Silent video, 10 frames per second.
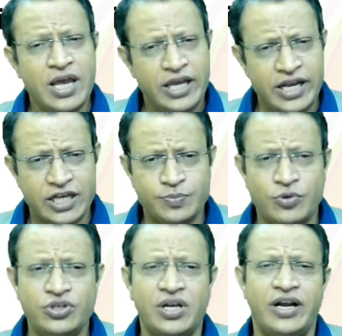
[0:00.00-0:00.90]
In
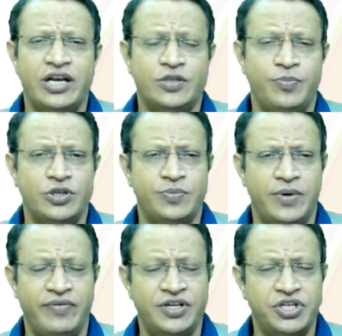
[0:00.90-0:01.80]
exposure and response
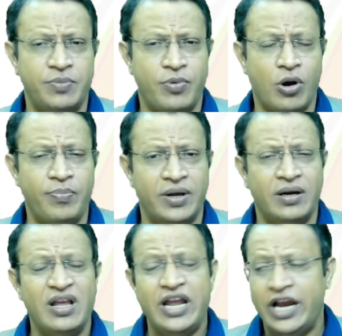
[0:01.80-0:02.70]
prevention proper,
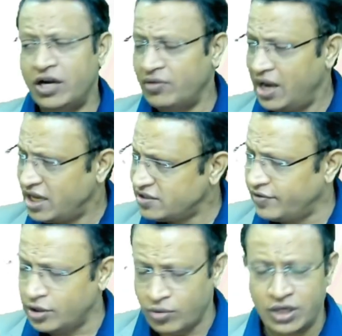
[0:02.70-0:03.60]
it will last
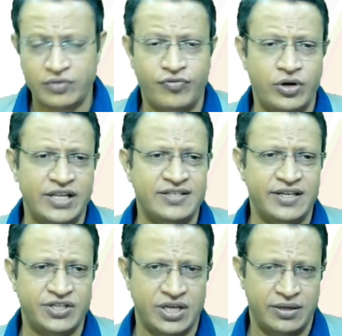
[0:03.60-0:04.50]
for 12 to 14
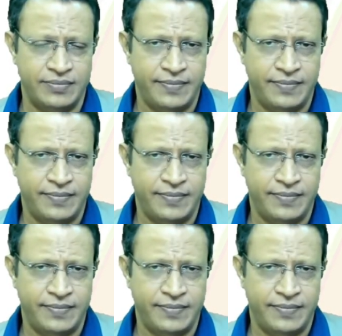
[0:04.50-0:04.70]
sessions.